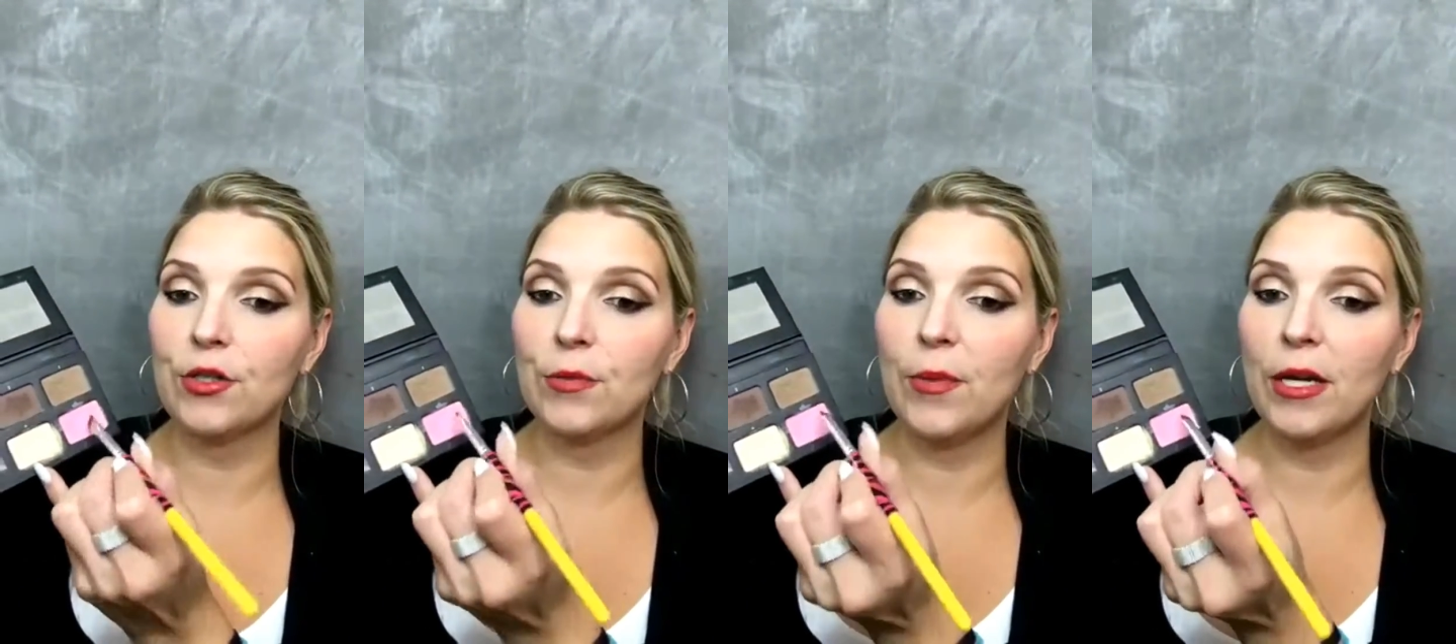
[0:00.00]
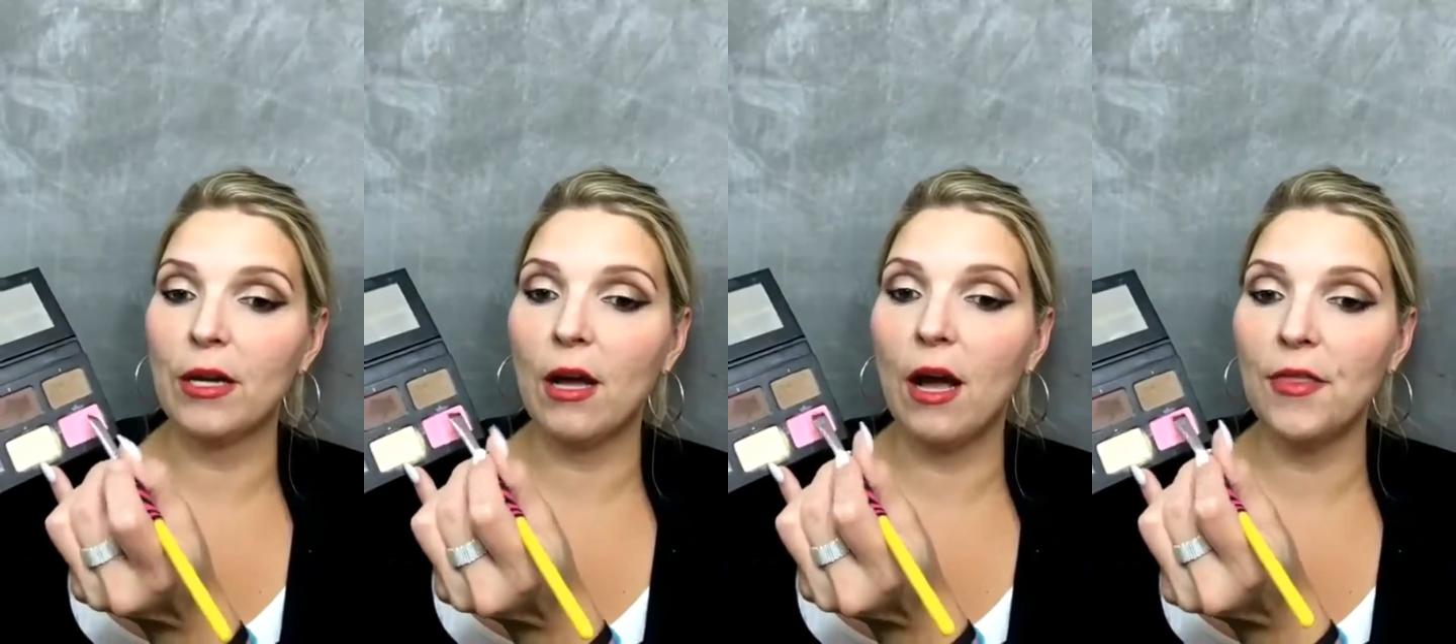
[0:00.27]

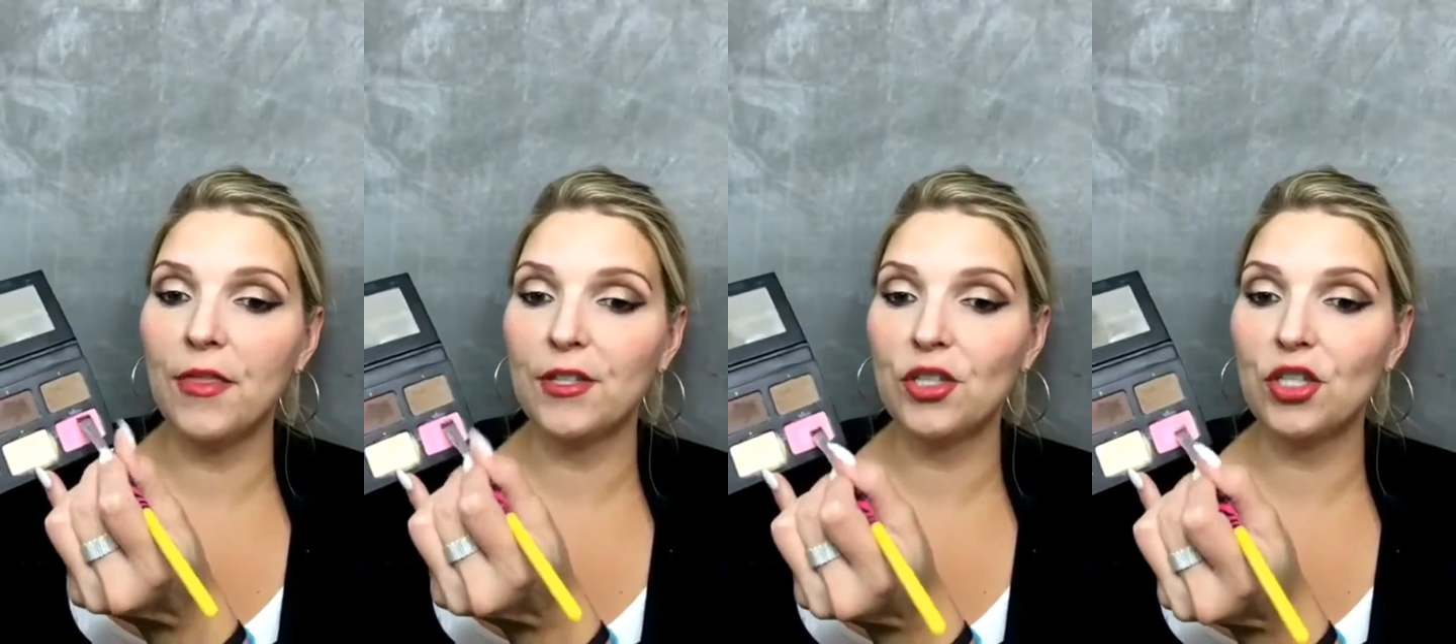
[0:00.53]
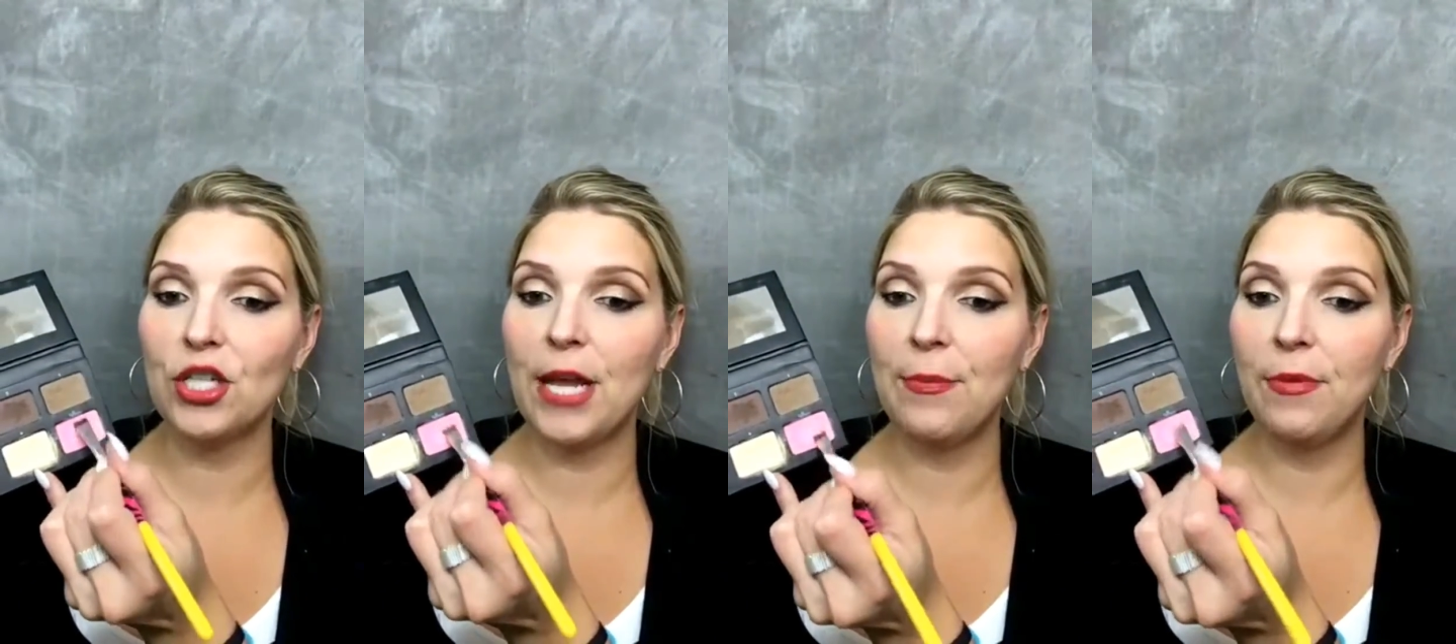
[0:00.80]
but cut the
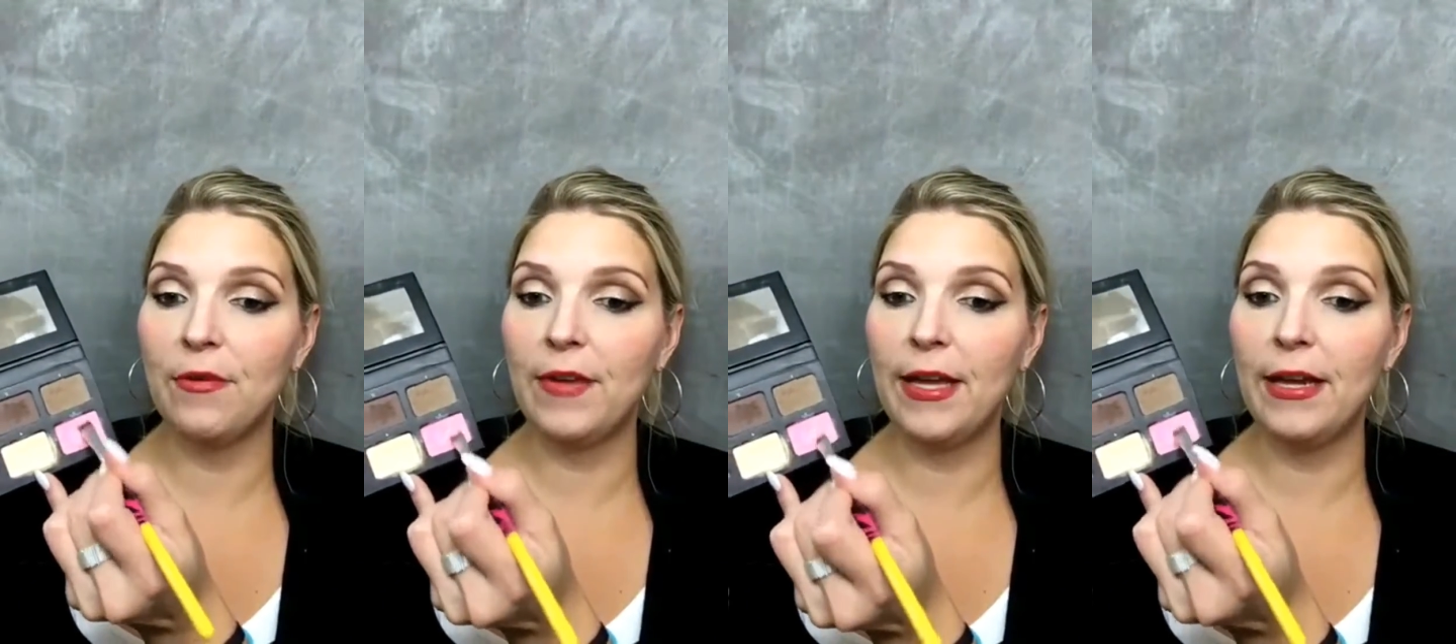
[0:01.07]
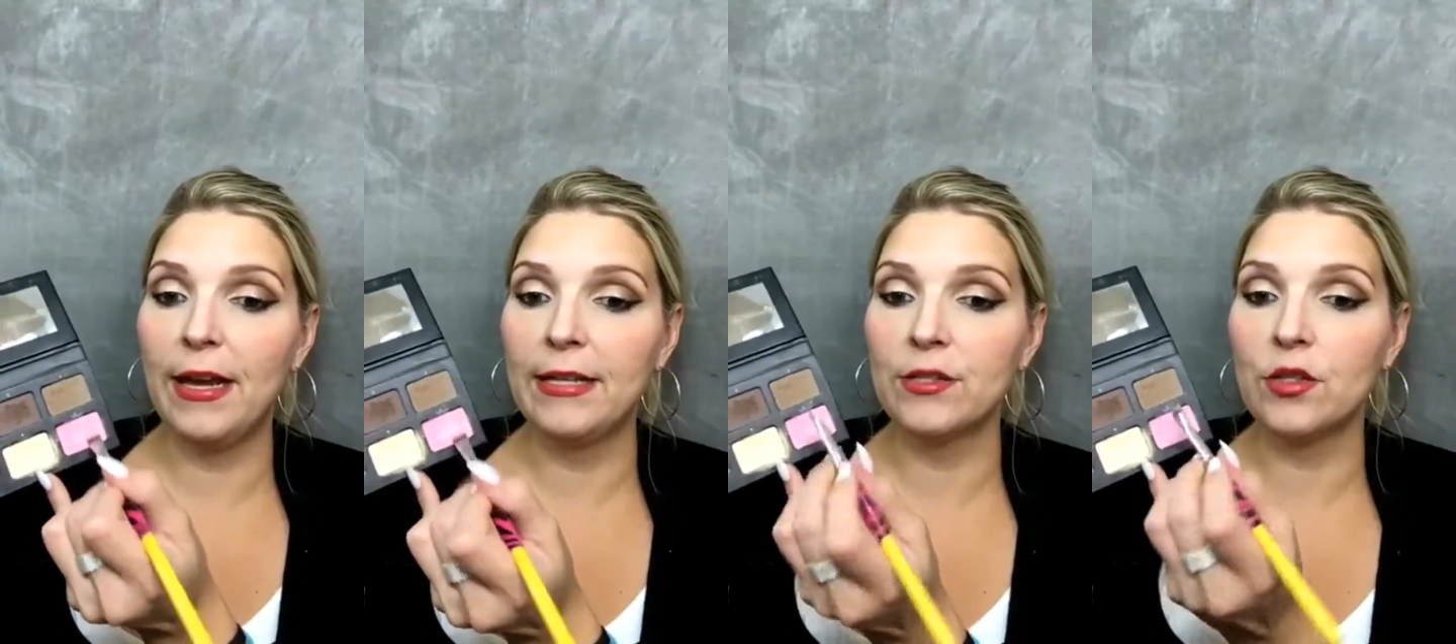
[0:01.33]
shape of
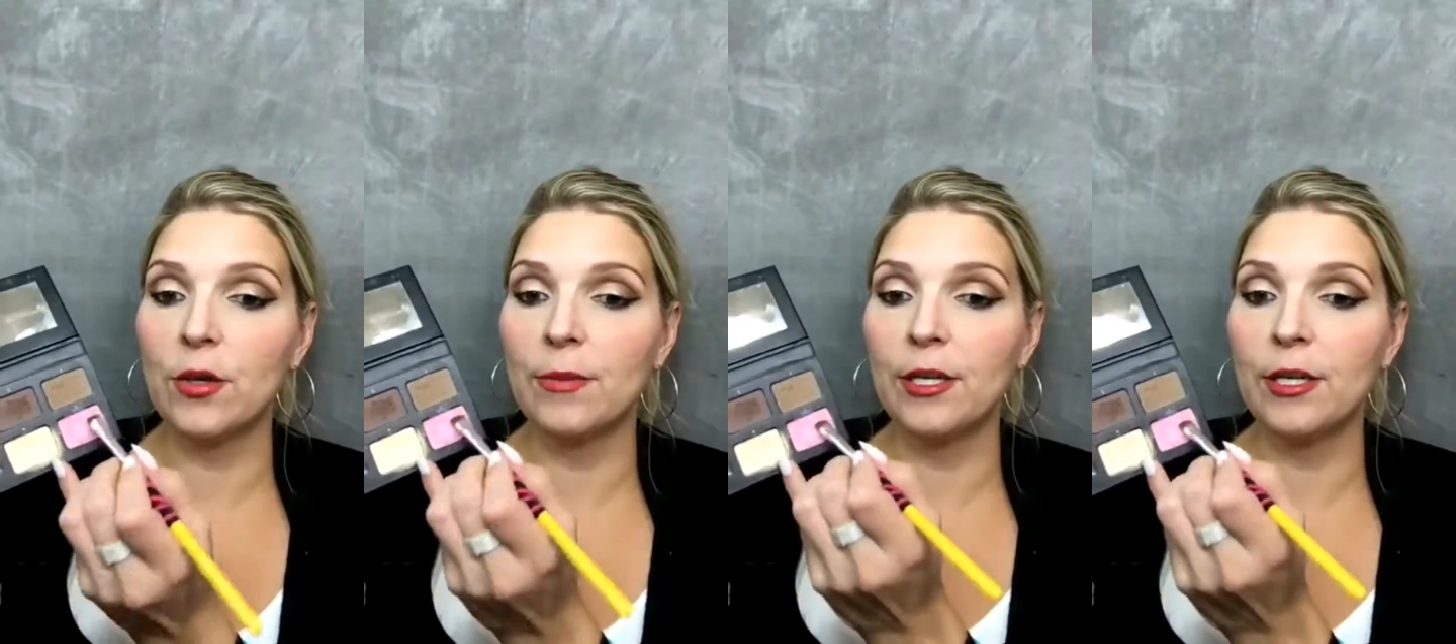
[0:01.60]
it. And so I'm